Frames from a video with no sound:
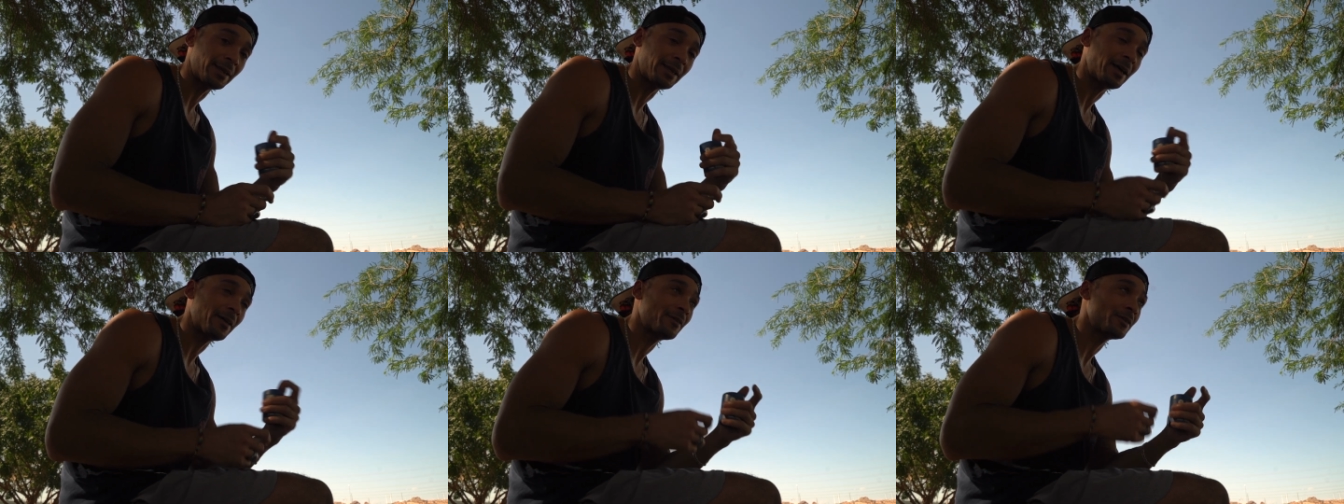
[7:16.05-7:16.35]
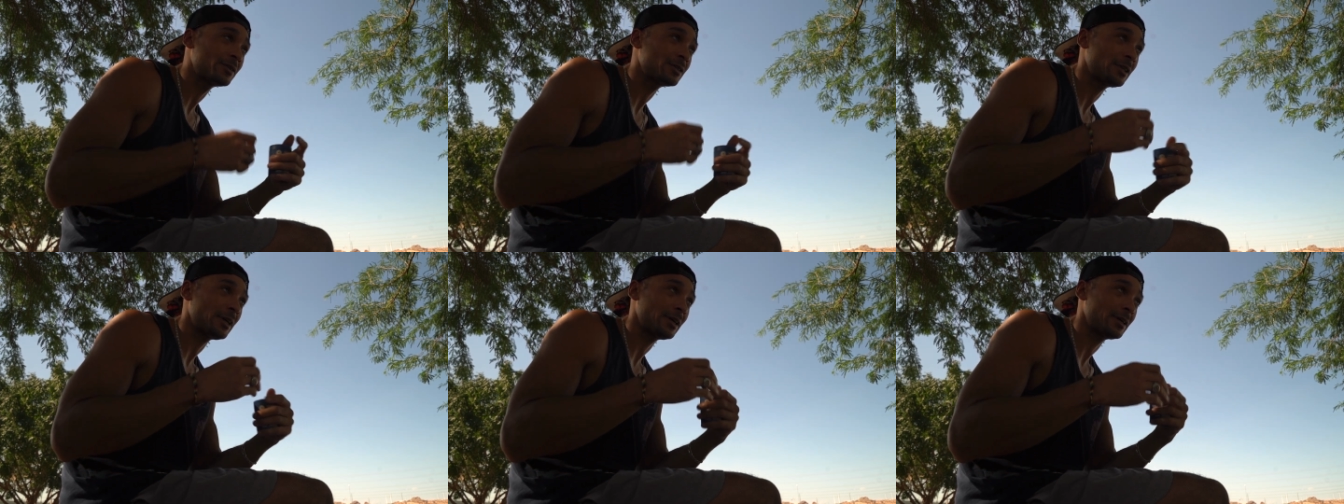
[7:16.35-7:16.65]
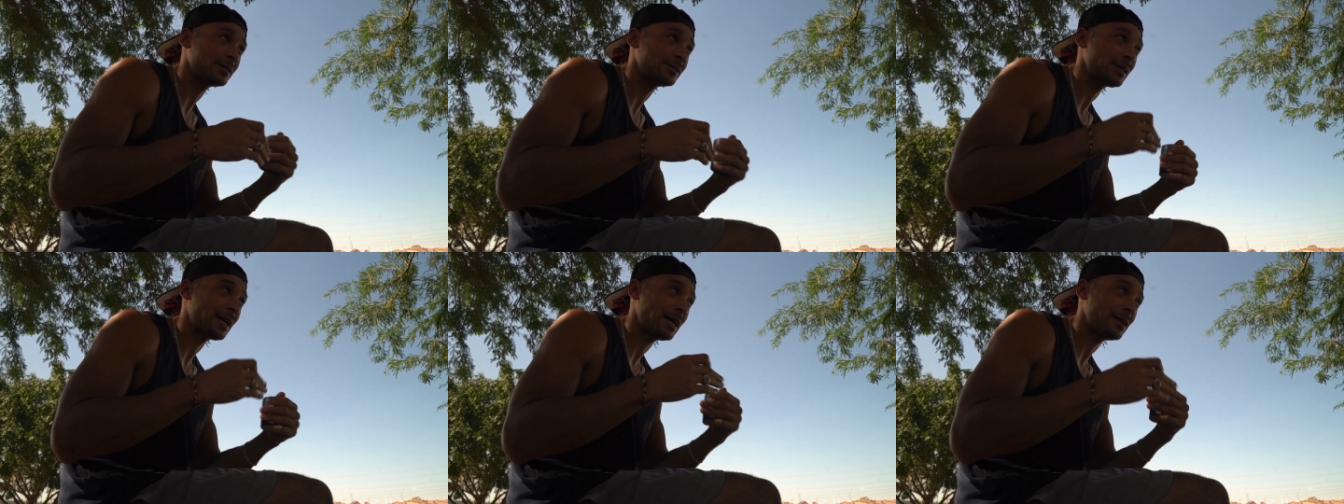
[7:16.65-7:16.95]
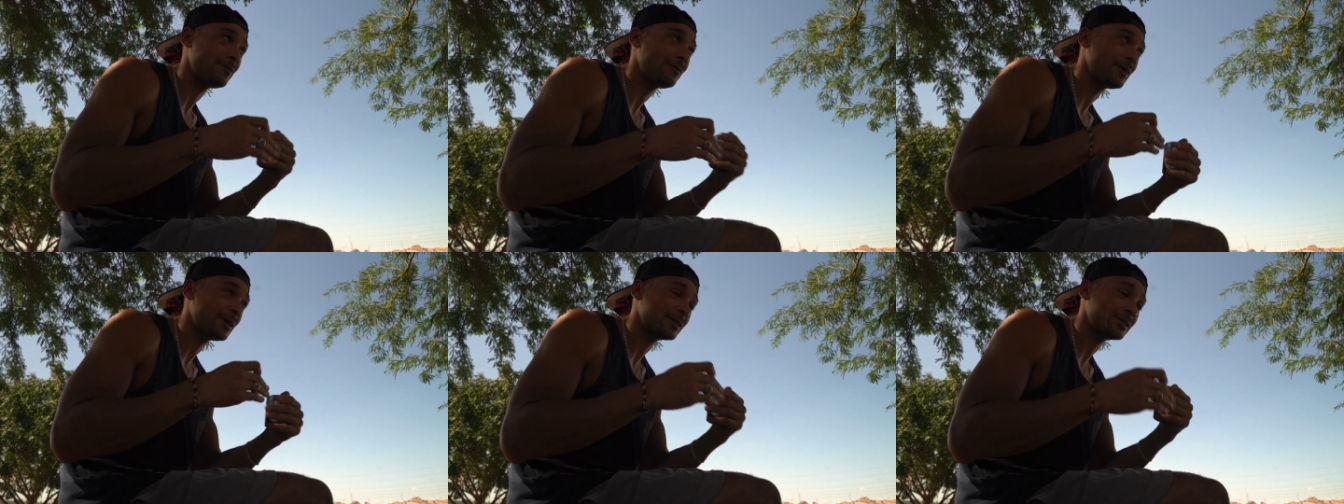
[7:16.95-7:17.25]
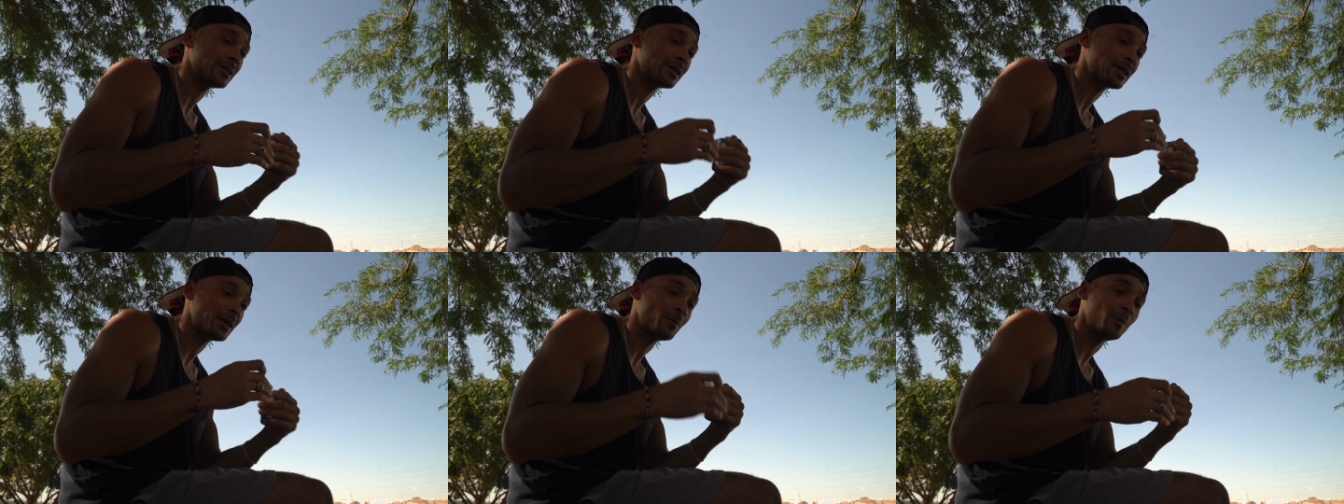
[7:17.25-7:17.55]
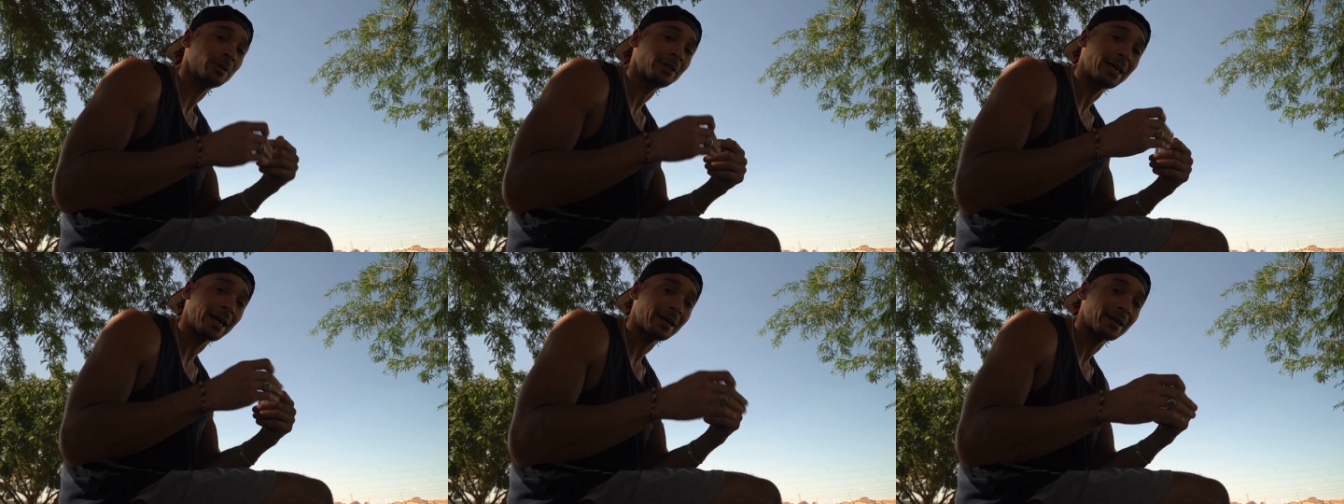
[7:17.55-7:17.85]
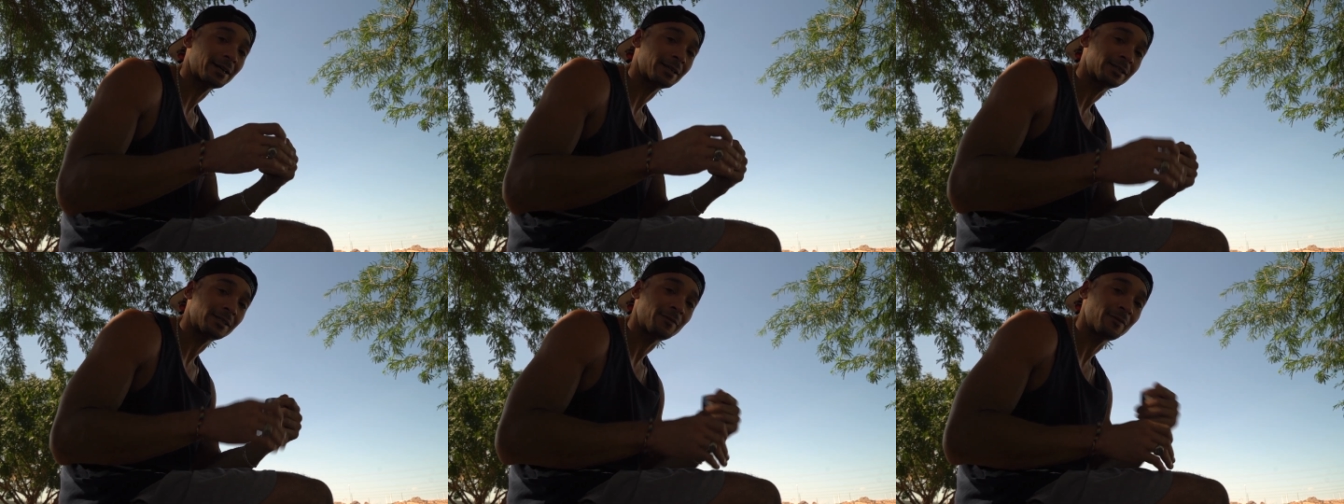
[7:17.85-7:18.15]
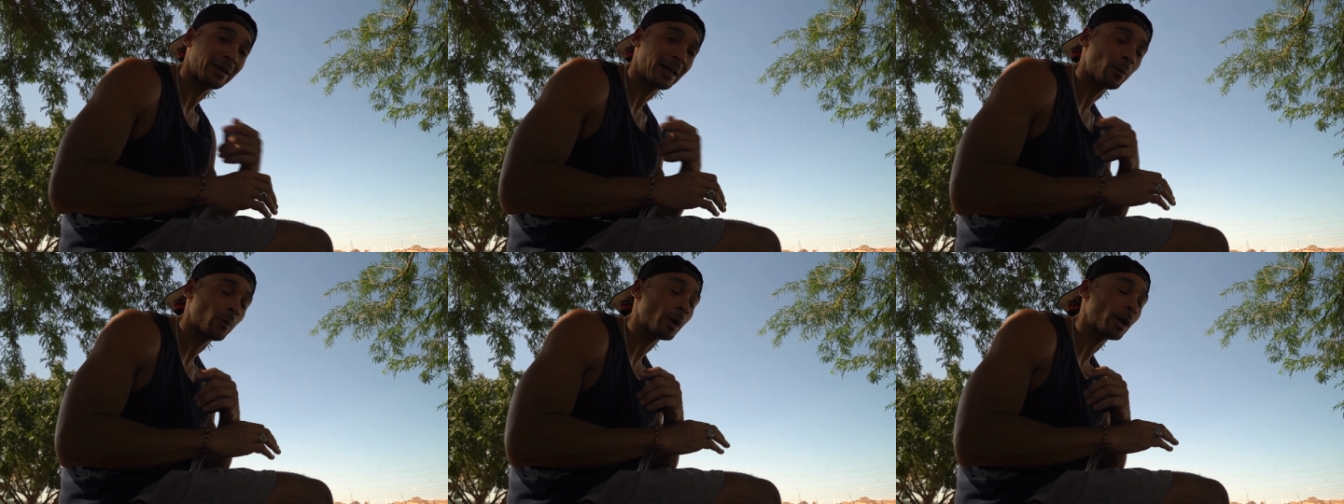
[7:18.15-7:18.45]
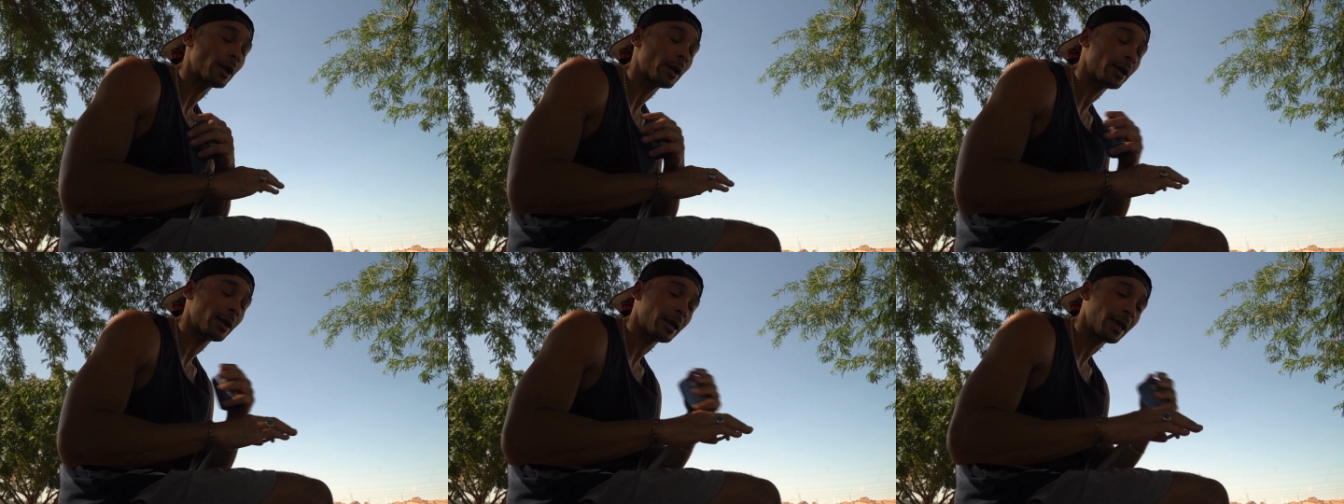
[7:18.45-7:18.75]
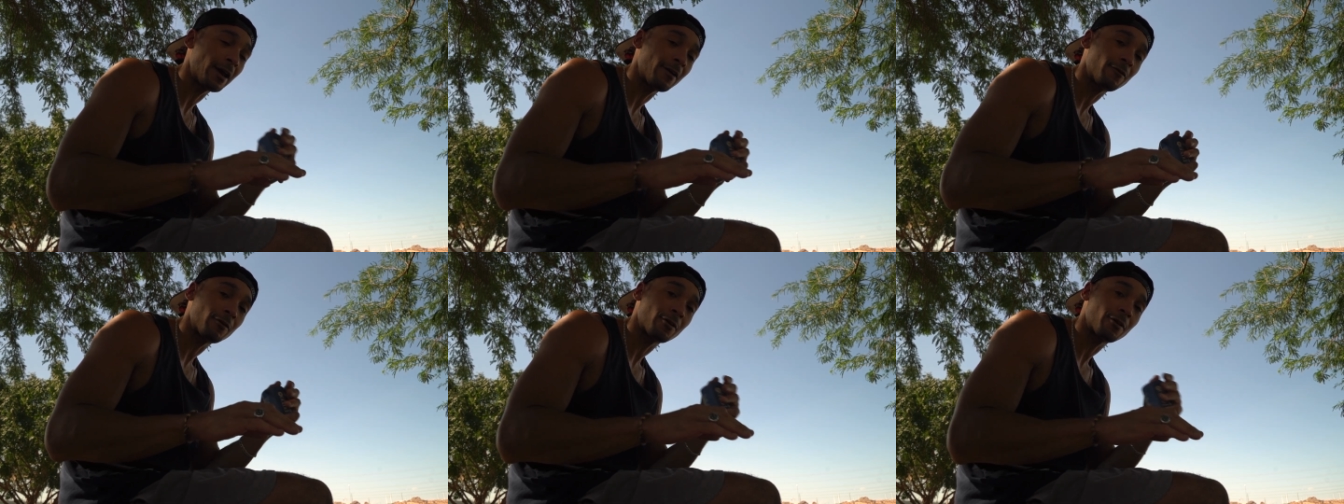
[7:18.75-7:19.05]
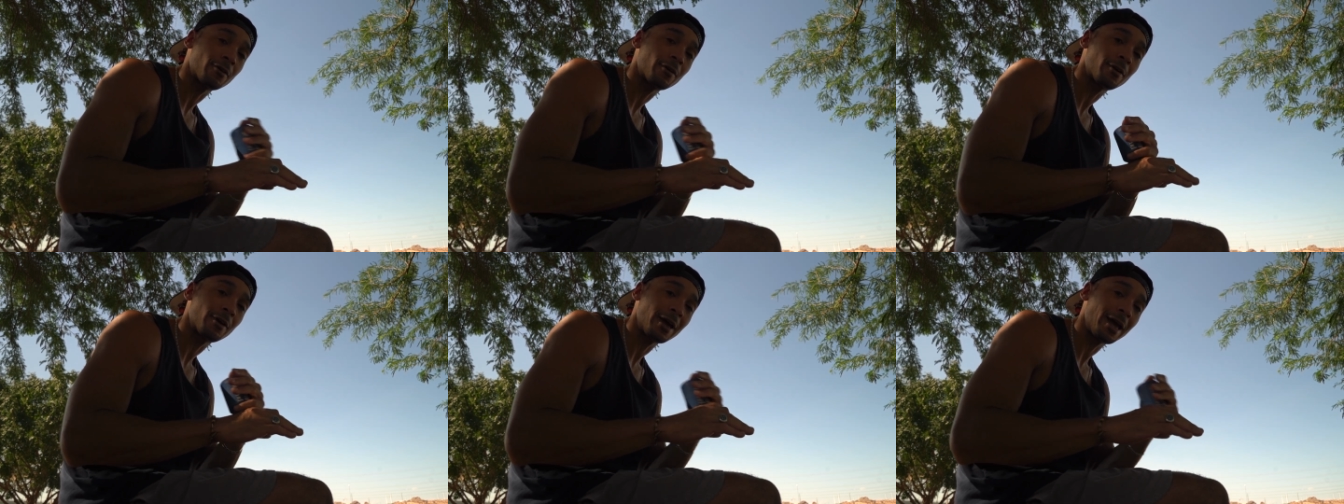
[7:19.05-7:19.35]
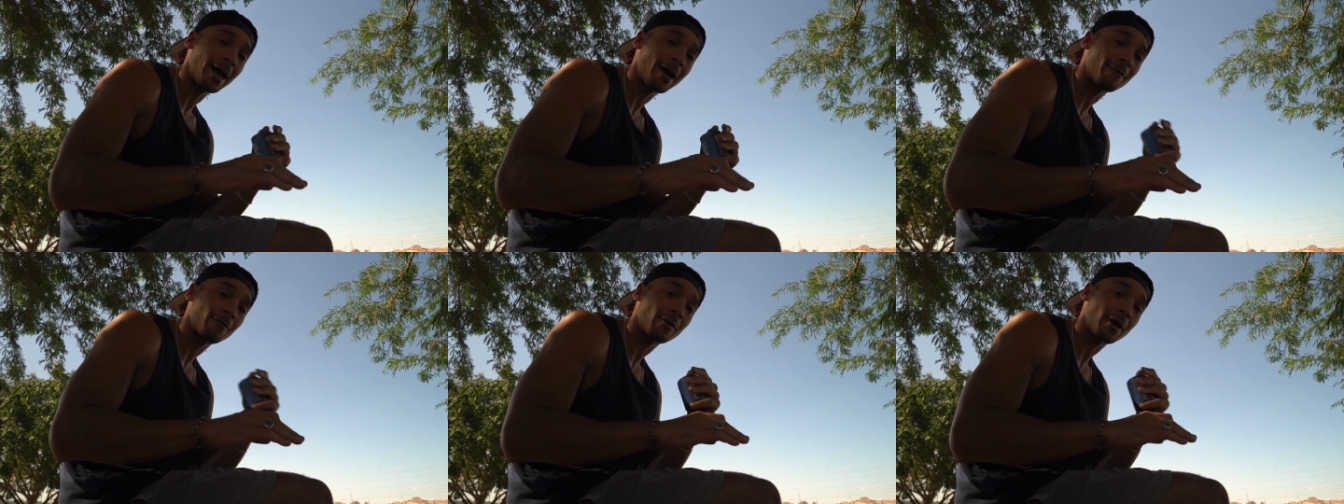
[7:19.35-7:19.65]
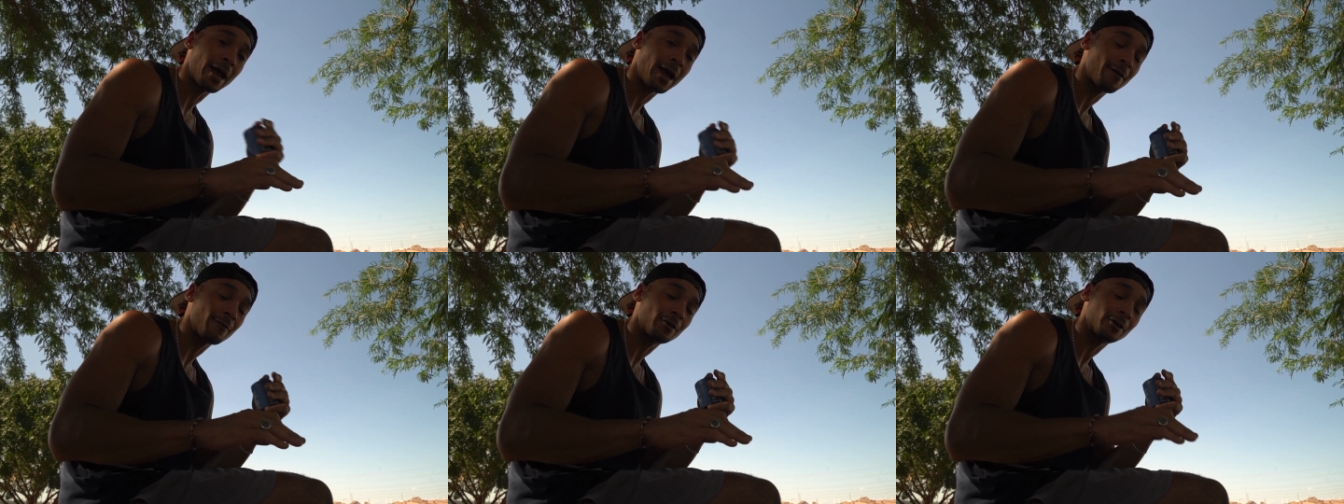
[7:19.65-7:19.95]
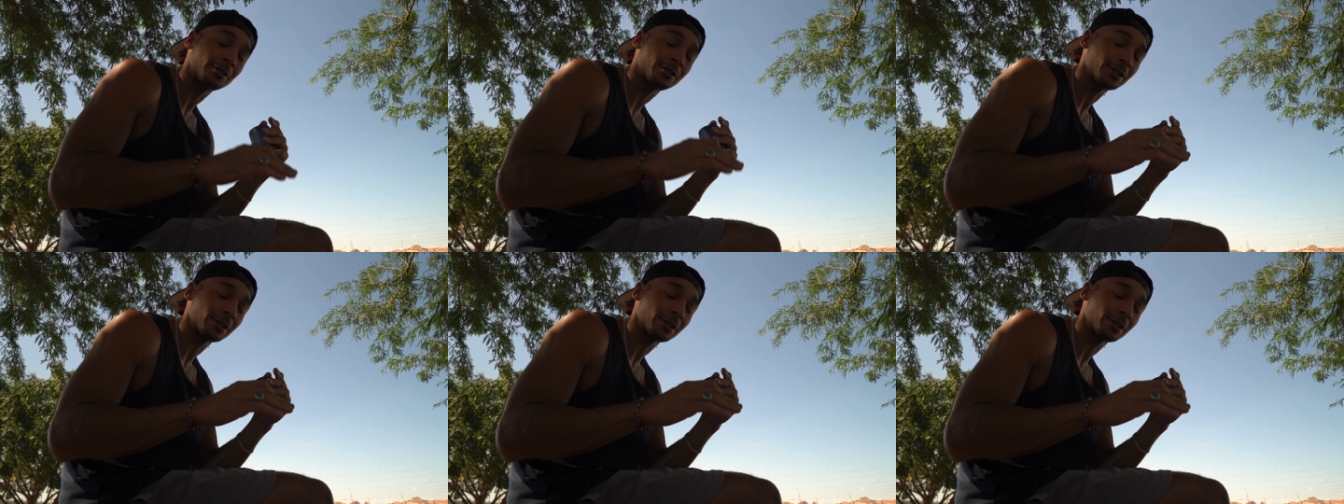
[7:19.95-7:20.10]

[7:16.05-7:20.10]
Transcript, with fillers: Now, there's a lot of side effects that come with that kind of stuff, and I would never, ever, ever